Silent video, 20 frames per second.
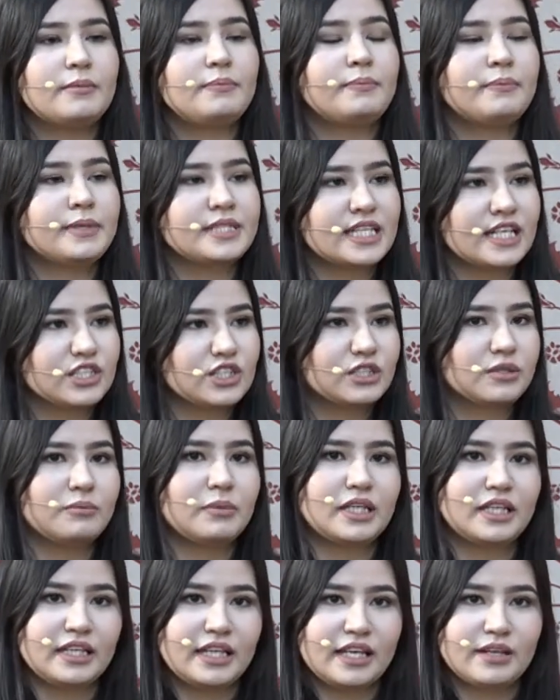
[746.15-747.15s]
potentially
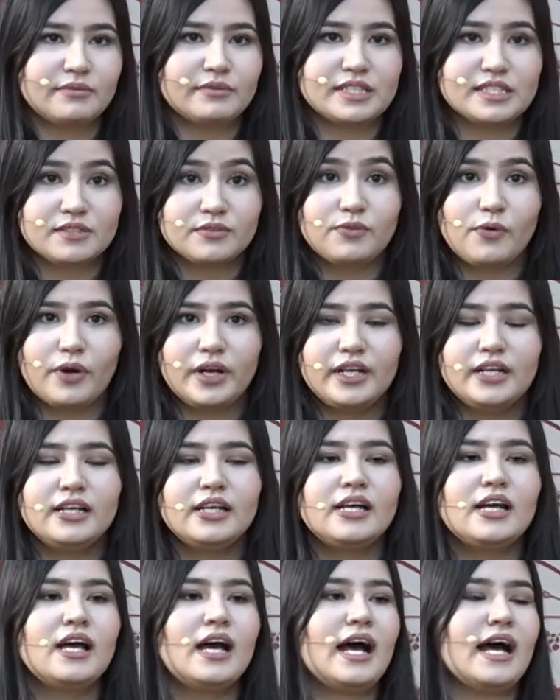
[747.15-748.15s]
mitigate risk for,
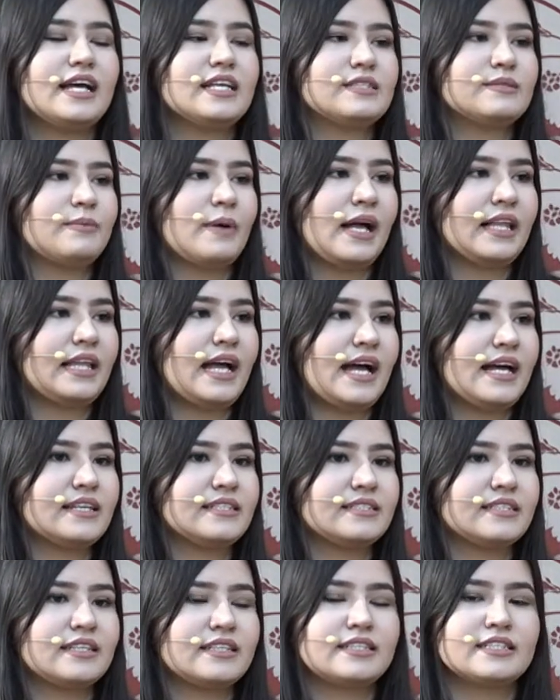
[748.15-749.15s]
as well as
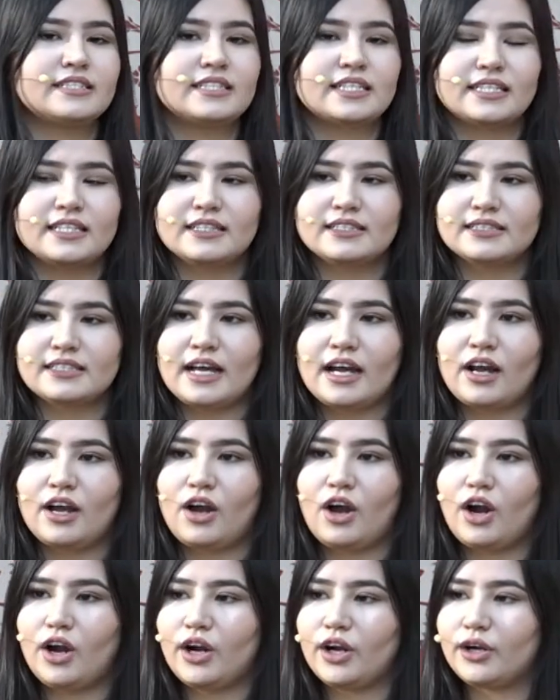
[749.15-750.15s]
the skills
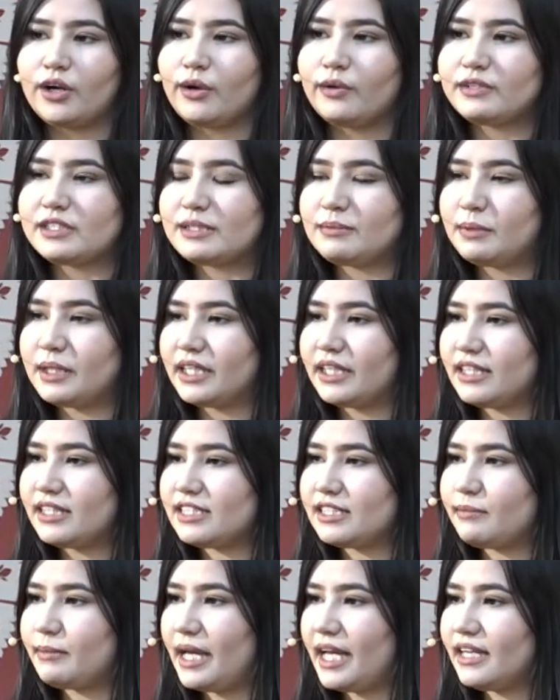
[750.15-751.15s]
that are going to be in
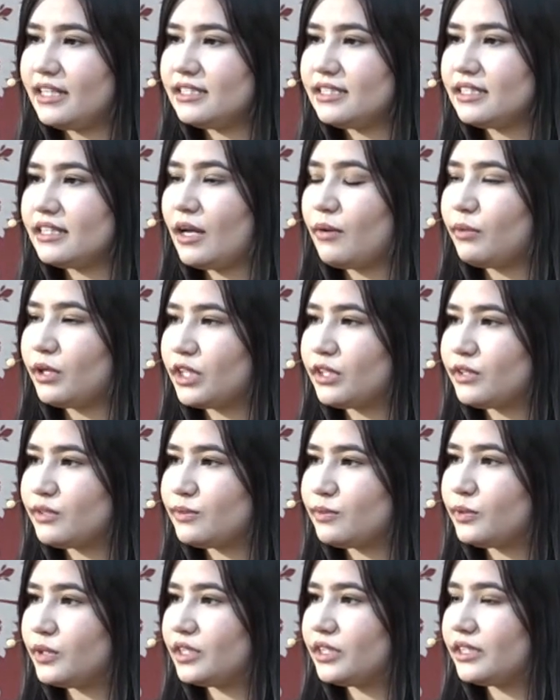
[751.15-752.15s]
demand and that workers
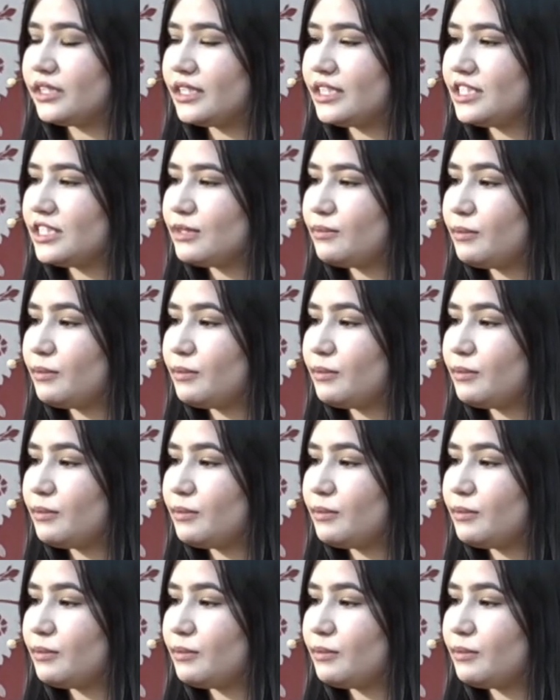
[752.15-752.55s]
will need to